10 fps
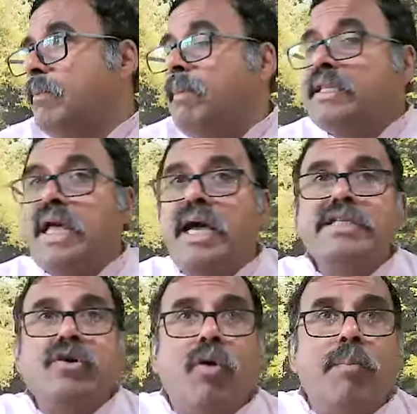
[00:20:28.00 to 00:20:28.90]
Mata is
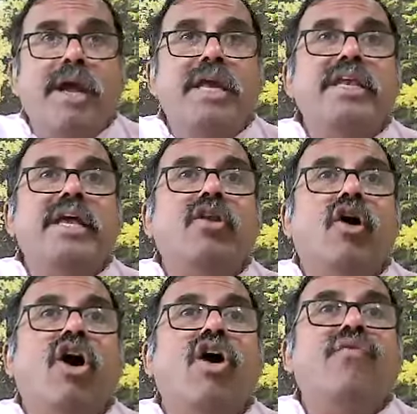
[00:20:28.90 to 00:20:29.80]
the opinion
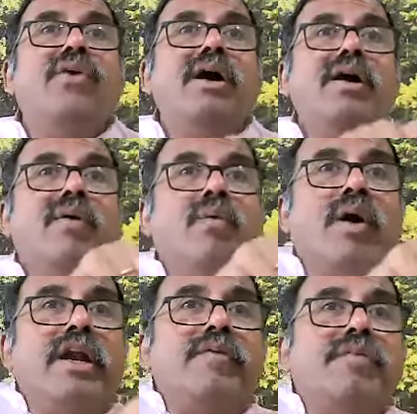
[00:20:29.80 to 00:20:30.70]
of
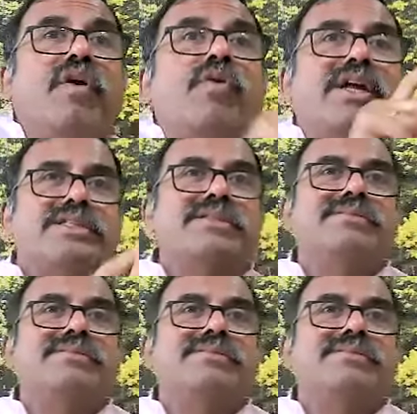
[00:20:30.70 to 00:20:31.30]
one of the founders.